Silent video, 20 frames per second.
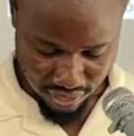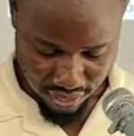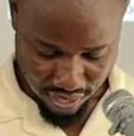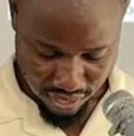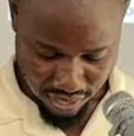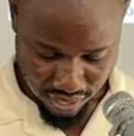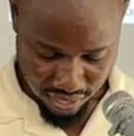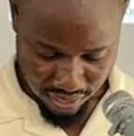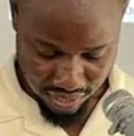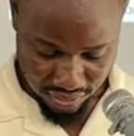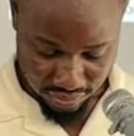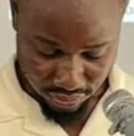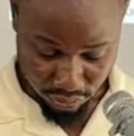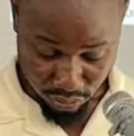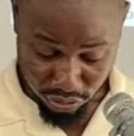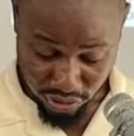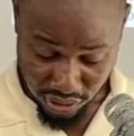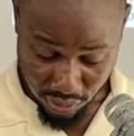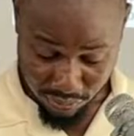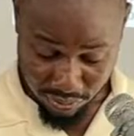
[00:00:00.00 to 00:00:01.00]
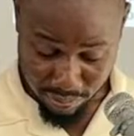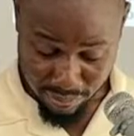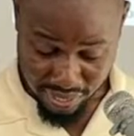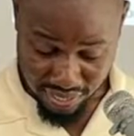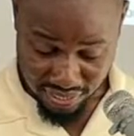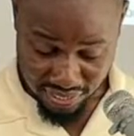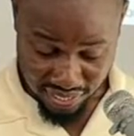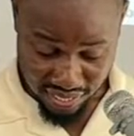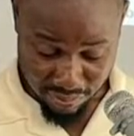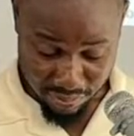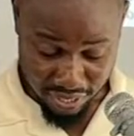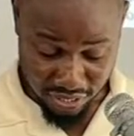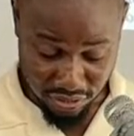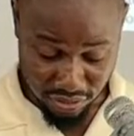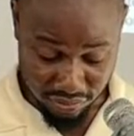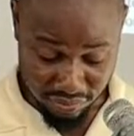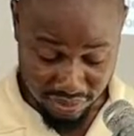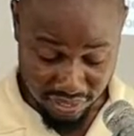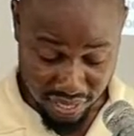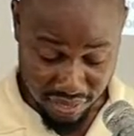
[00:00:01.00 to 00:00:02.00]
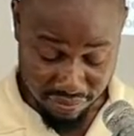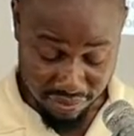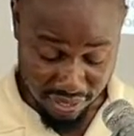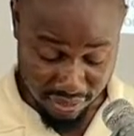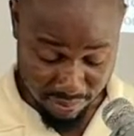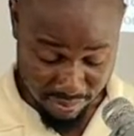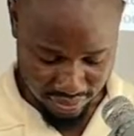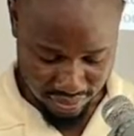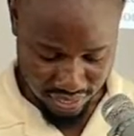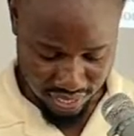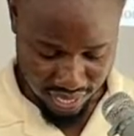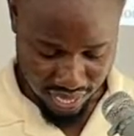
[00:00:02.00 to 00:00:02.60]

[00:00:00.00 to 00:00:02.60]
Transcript: and so shall we bear the image of the heavenly man.